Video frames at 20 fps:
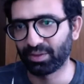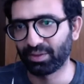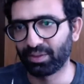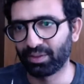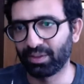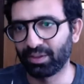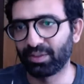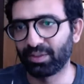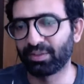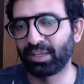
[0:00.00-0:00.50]

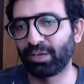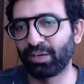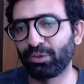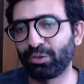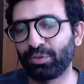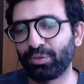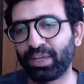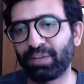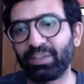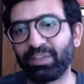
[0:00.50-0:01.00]
That was
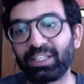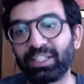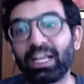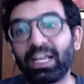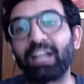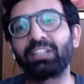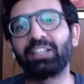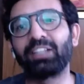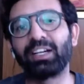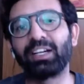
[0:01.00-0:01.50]
where we
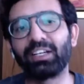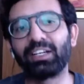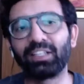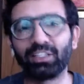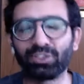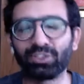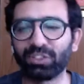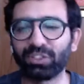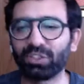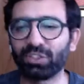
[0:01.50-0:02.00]
started
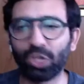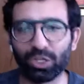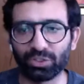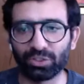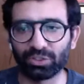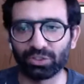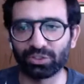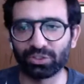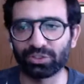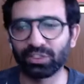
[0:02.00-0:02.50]
teaching in colleges.
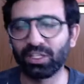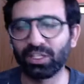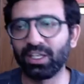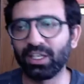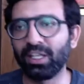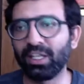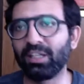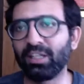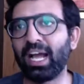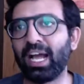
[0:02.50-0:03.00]

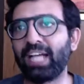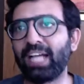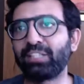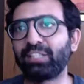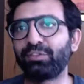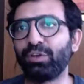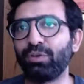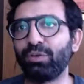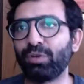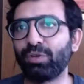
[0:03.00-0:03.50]
As
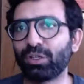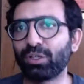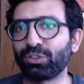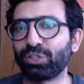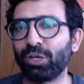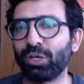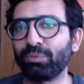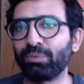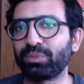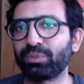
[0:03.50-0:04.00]
for
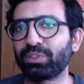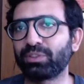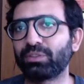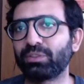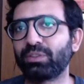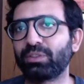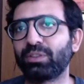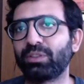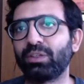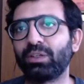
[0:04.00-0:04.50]
workshops,
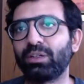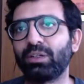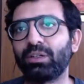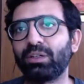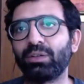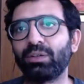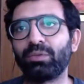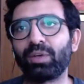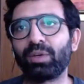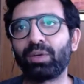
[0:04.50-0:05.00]

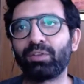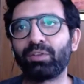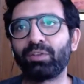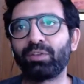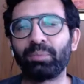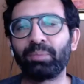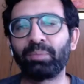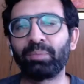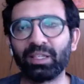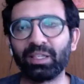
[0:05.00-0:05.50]
one of the
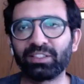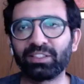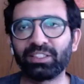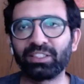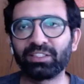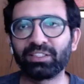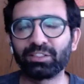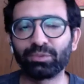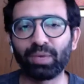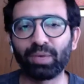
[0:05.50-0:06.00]
biggest
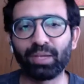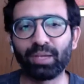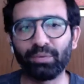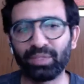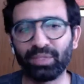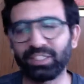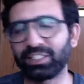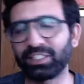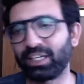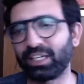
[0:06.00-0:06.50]
reasons why we
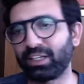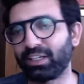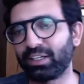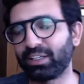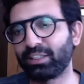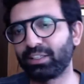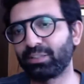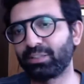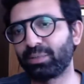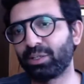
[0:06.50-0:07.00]
started it is
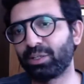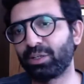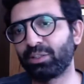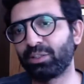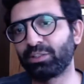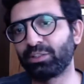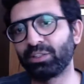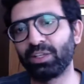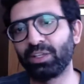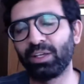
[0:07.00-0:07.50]
because
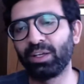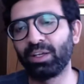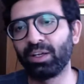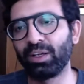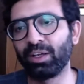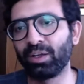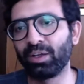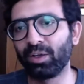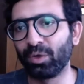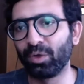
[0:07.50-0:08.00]

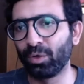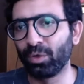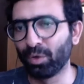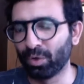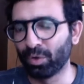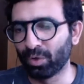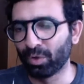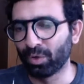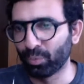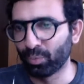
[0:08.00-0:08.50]

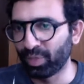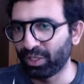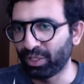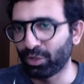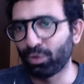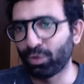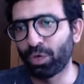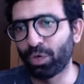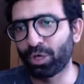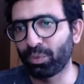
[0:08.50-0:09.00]
we know
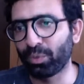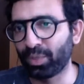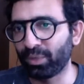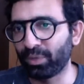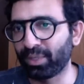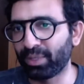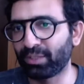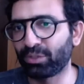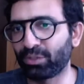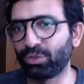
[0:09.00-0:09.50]
what we
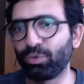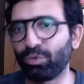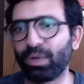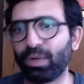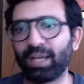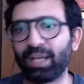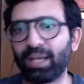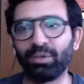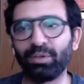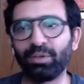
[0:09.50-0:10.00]
went through while
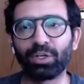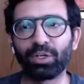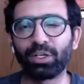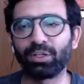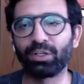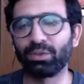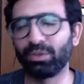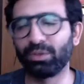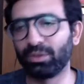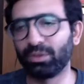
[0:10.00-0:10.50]
we wanted
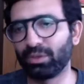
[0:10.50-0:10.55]
to